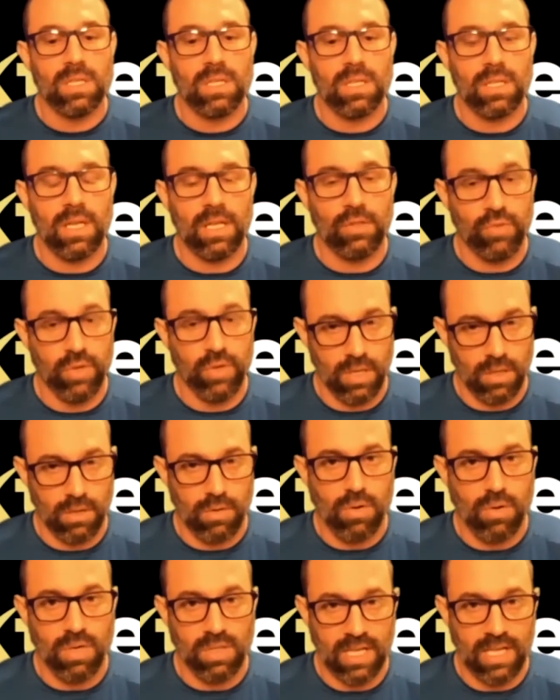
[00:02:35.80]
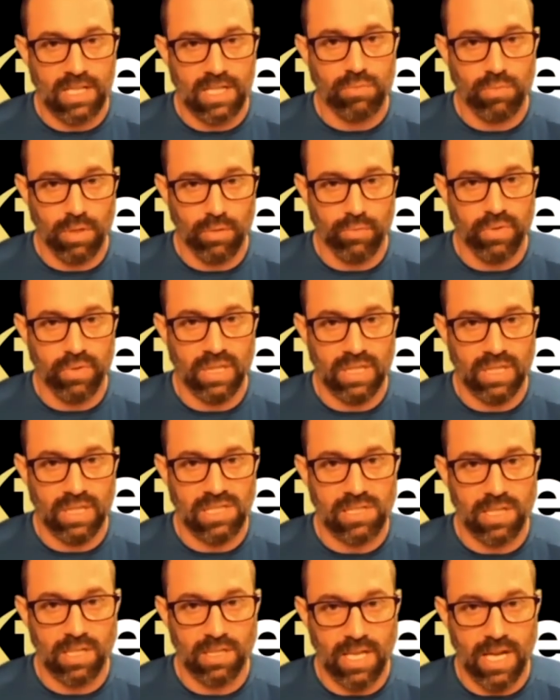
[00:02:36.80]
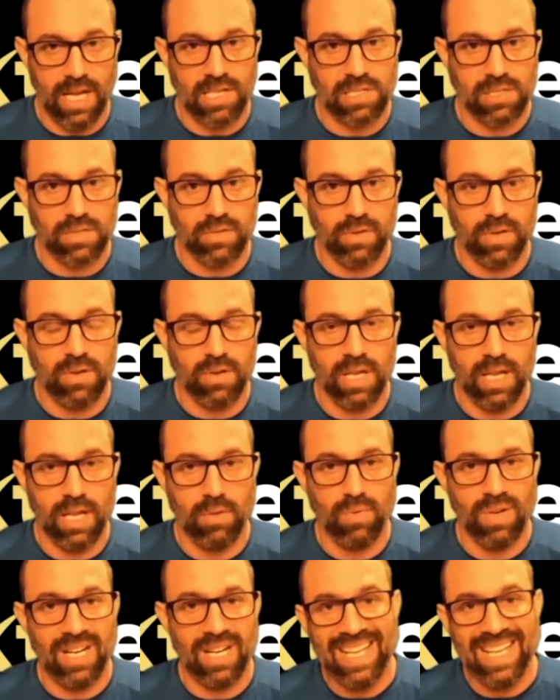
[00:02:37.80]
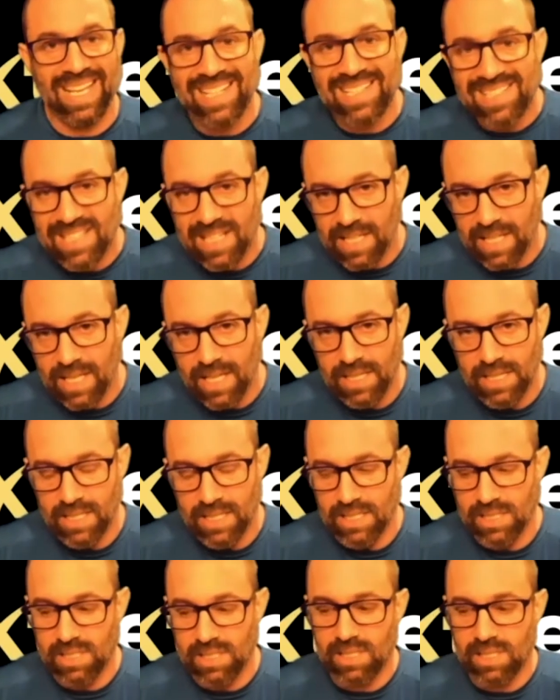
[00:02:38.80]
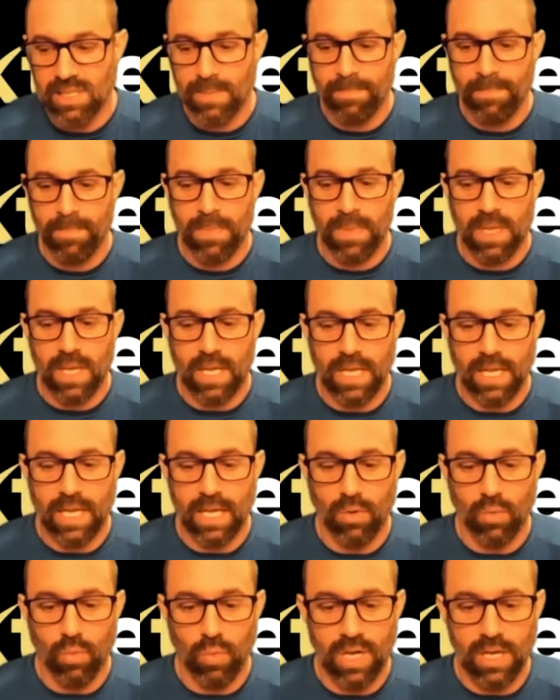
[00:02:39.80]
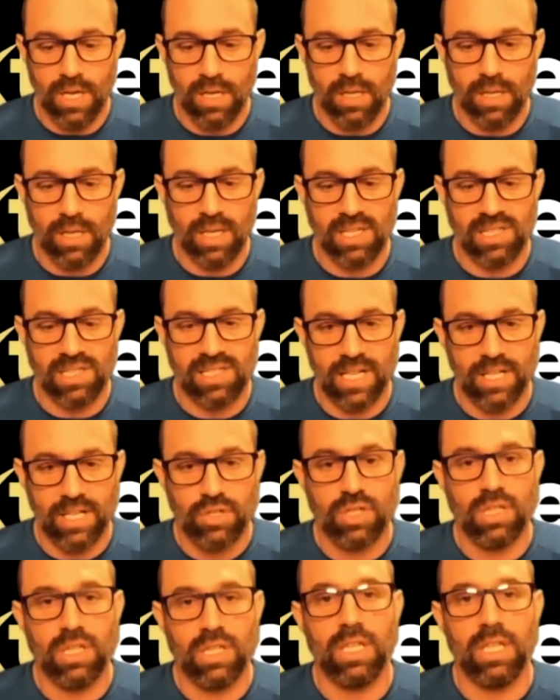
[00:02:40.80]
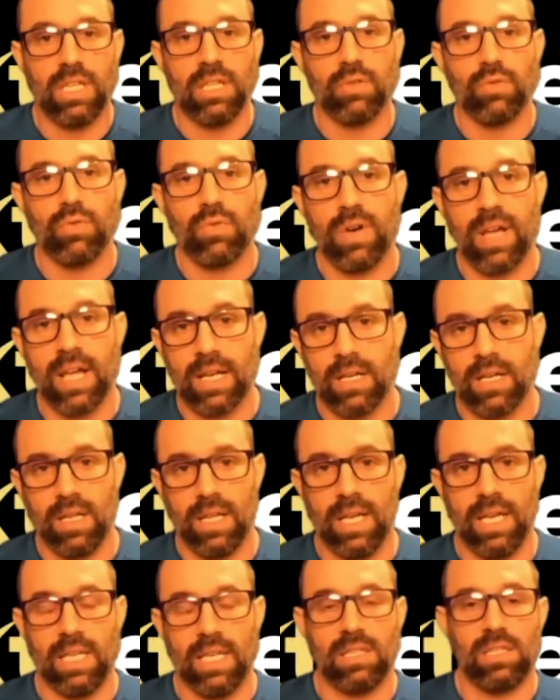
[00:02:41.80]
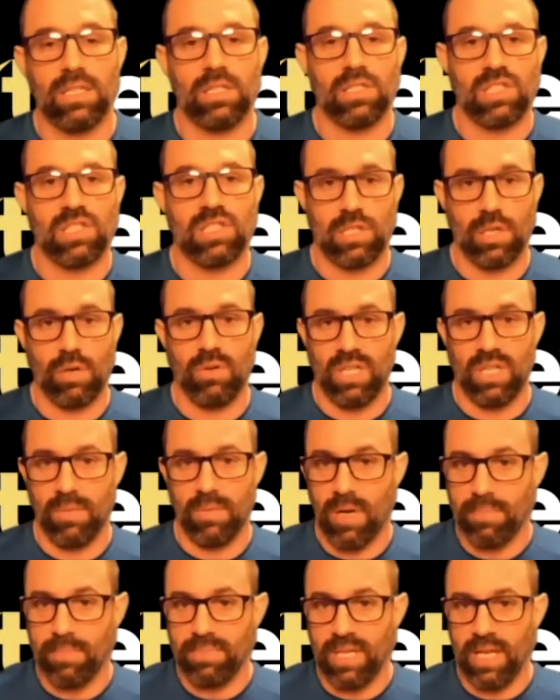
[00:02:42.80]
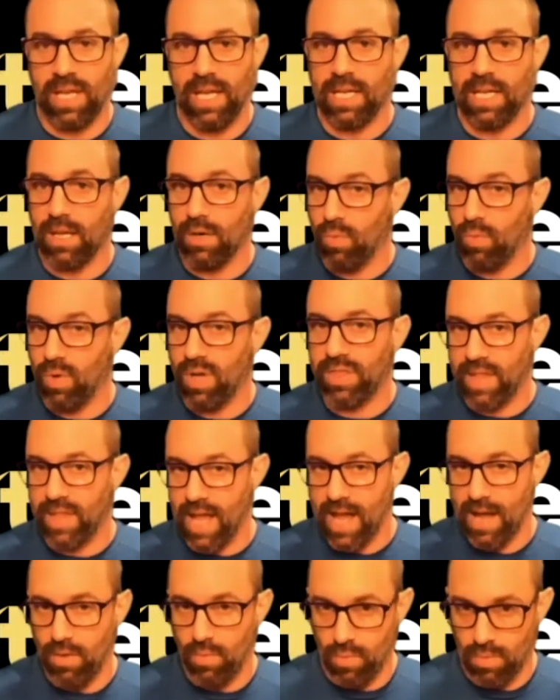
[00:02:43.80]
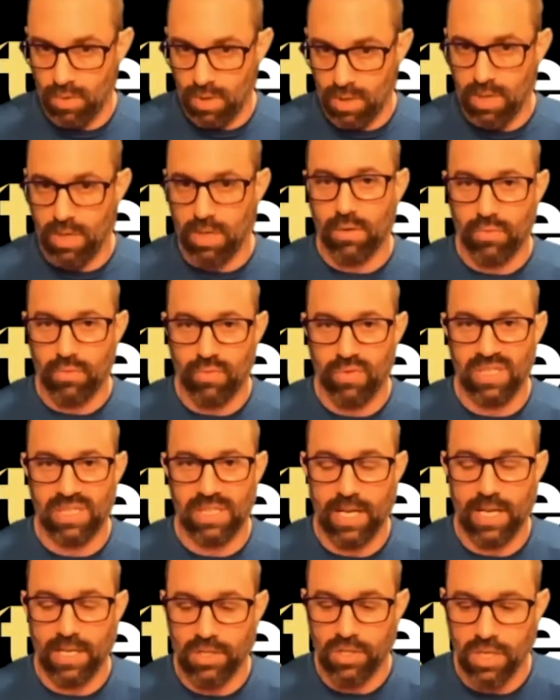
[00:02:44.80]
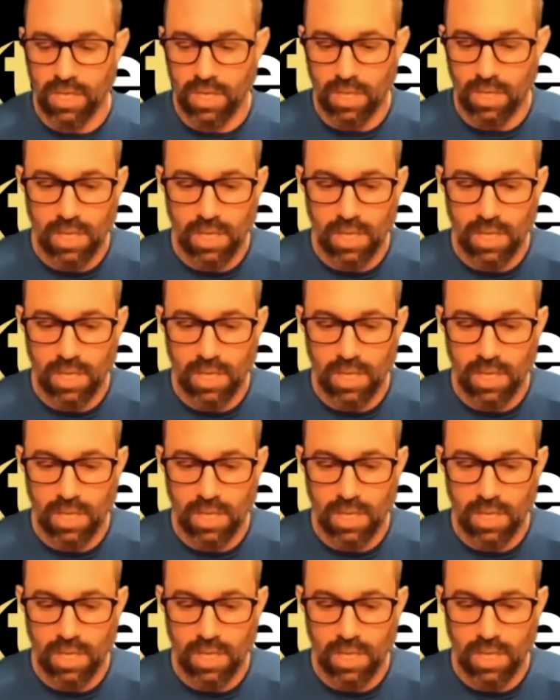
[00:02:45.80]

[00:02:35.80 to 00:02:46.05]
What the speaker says: adrenal cortex will release aldosterone, and when it hits the kidneys, it will essentially regulate sodium uptake and with that water retention.